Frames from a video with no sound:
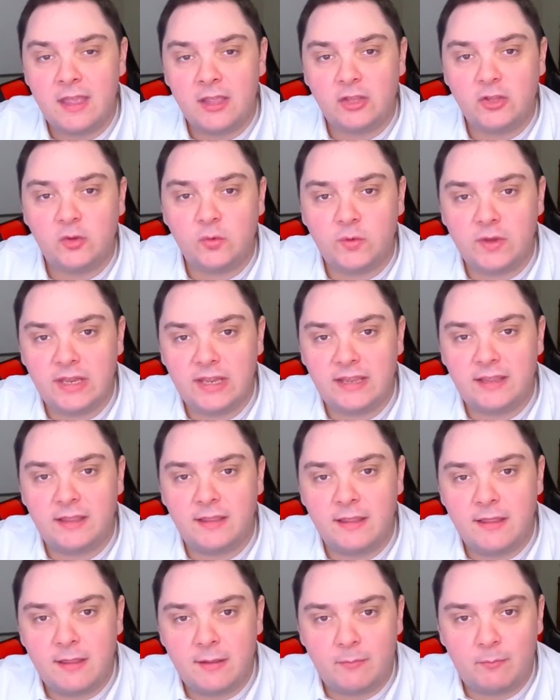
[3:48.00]
unique
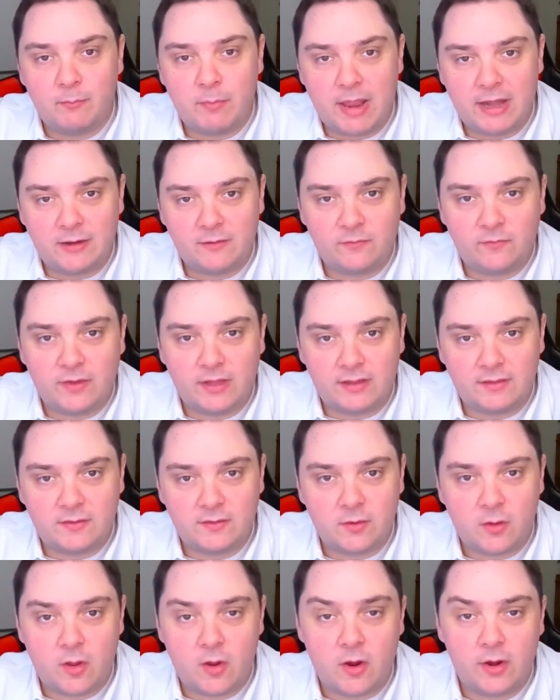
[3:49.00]

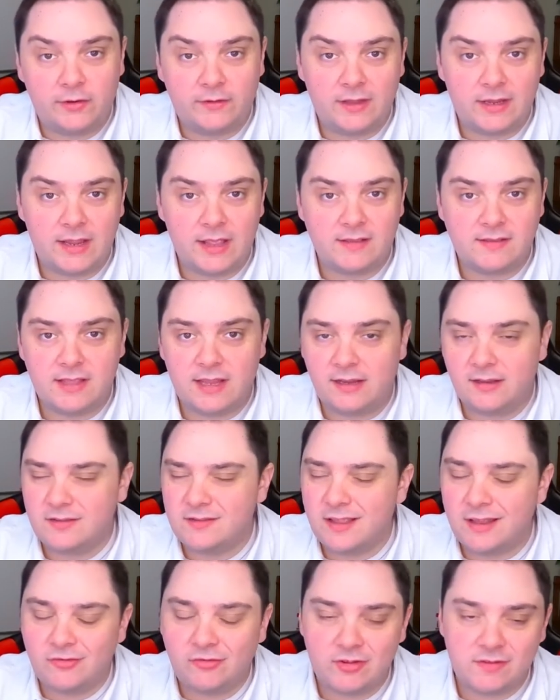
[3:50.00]
benefits are. And like I said, it's
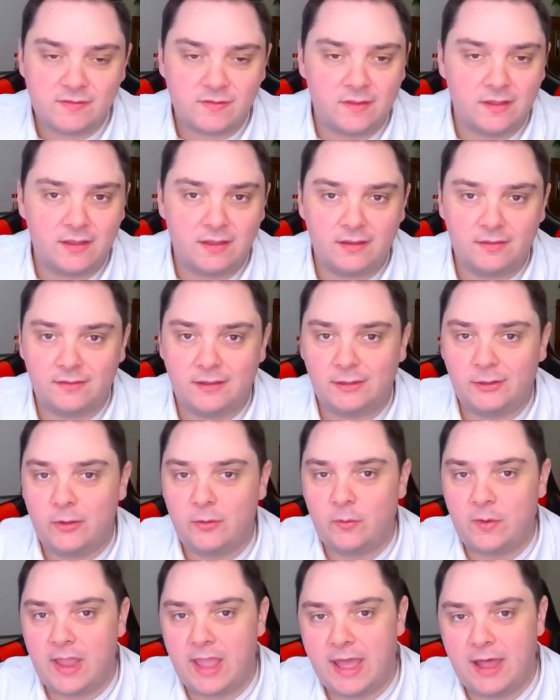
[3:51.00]
not just the the
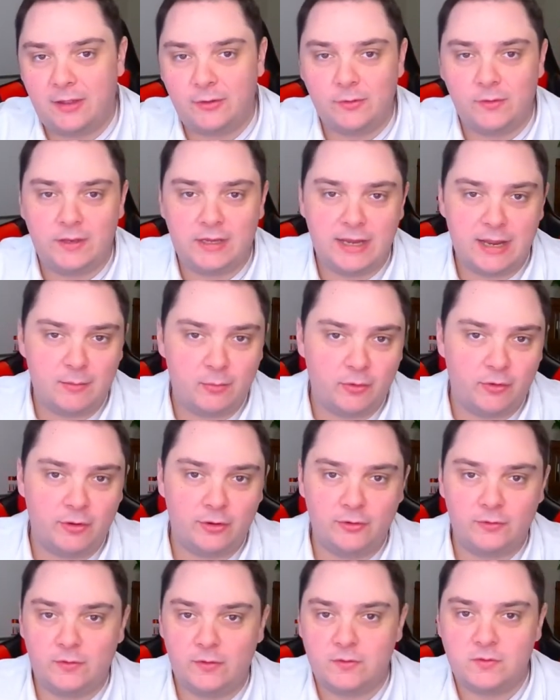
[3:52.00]
locale or the
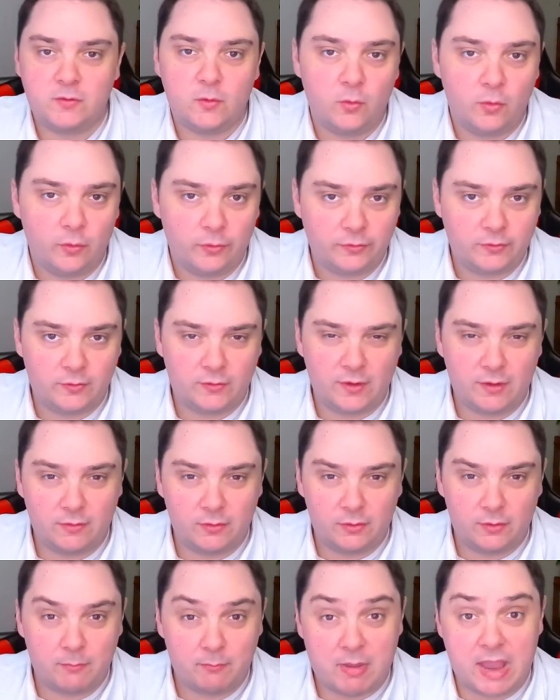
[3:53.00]
neighborhood or the schools or the
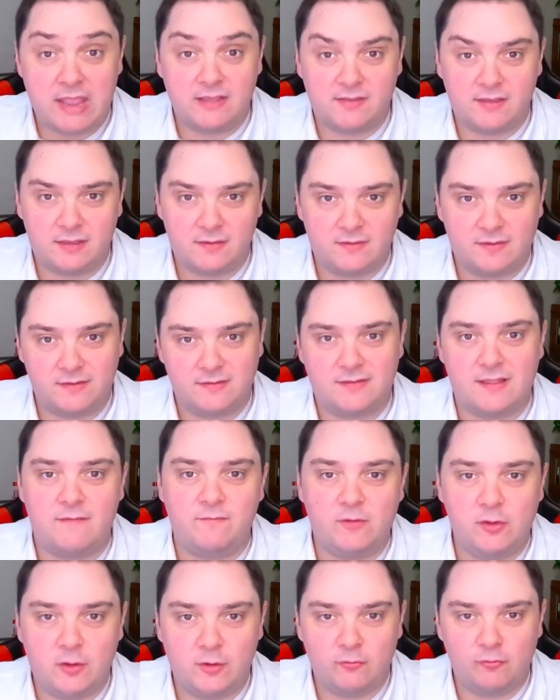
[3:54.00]
the basics, the
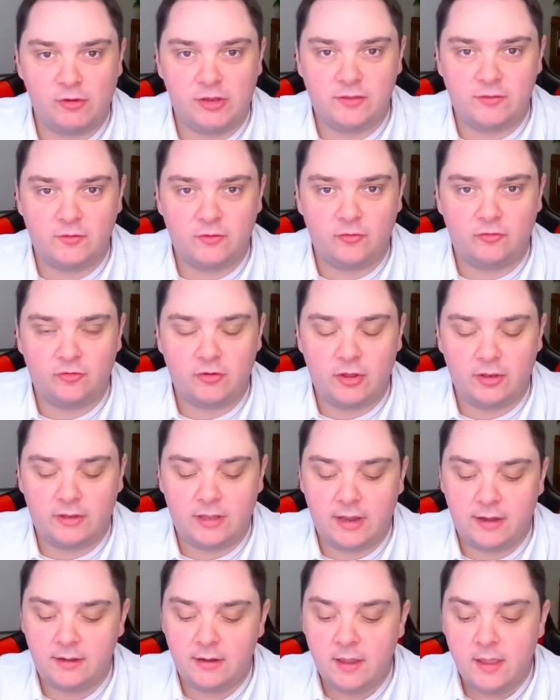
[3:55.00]
stuff you can research
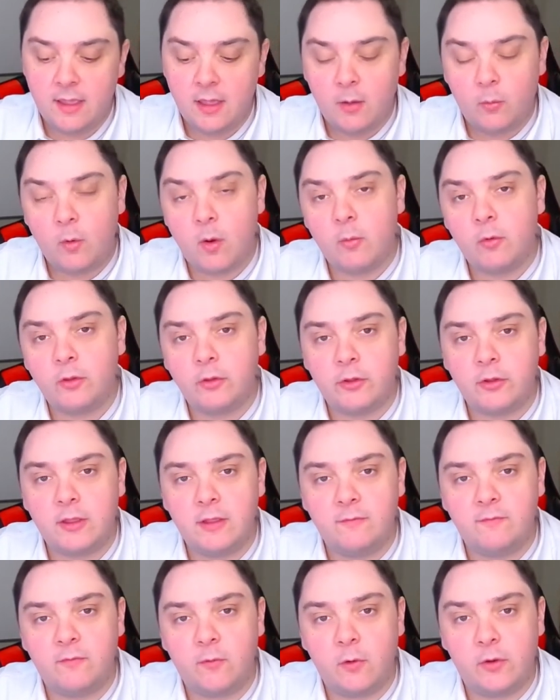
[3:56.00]
online. What we're
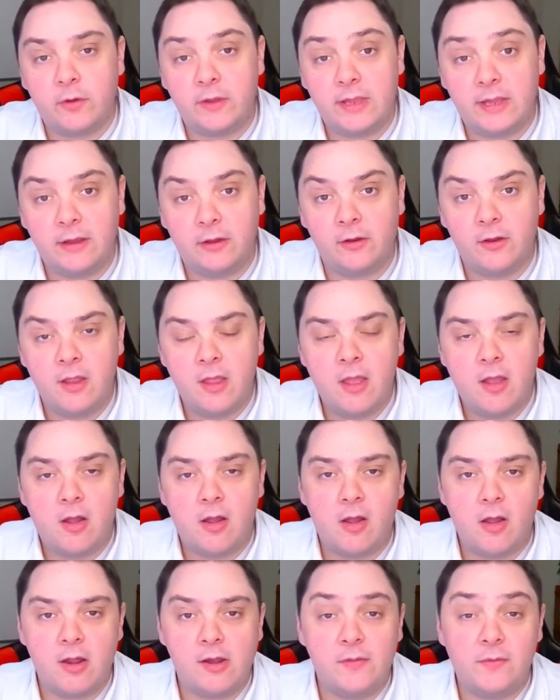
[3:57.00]
looking for here
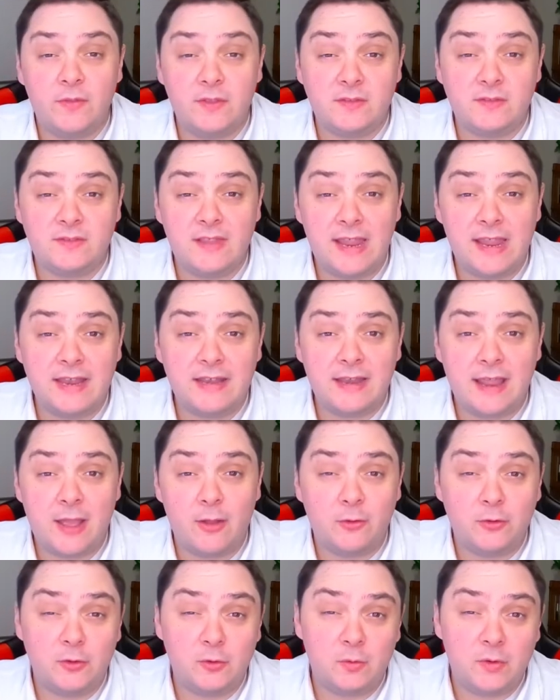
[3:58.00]
are the
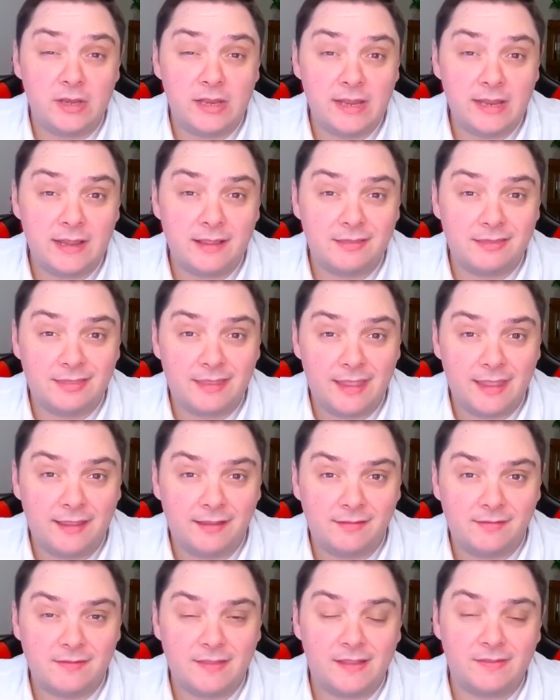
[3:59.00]
standout unique
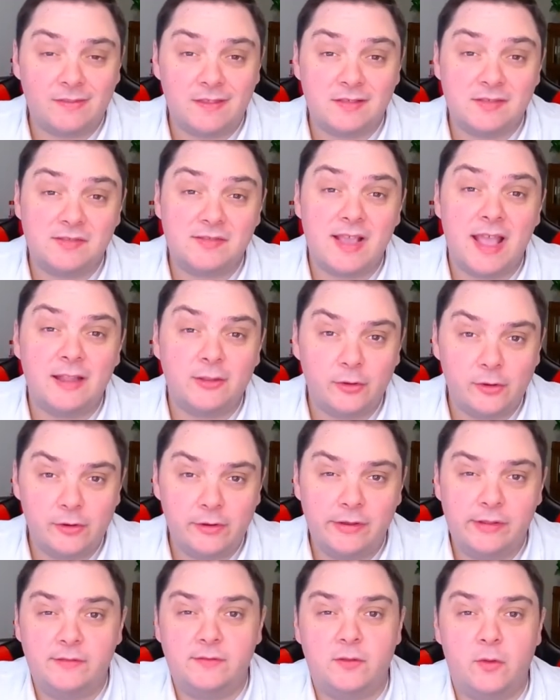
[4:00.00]
things that the seller
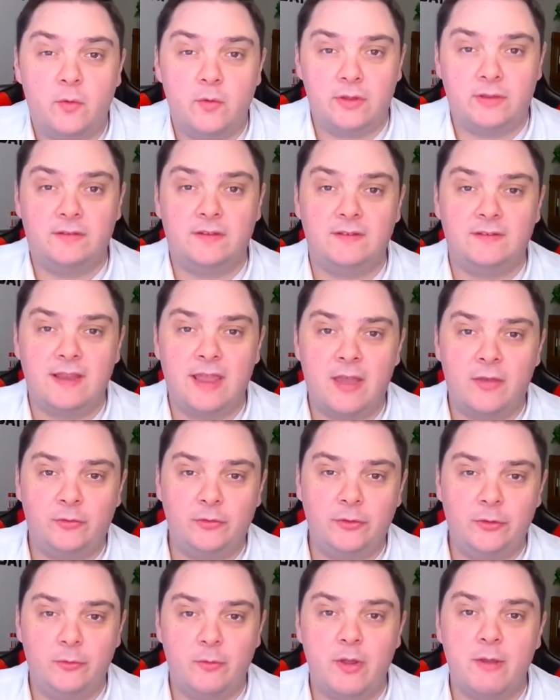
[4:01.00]
is going to tell
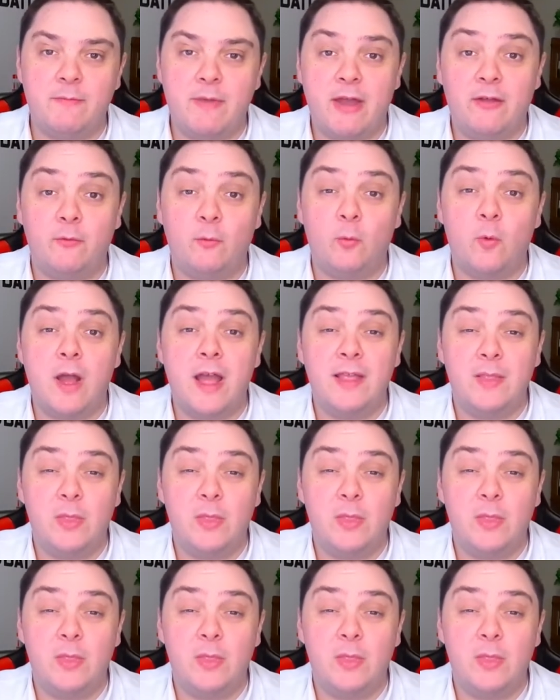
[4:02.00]
you about why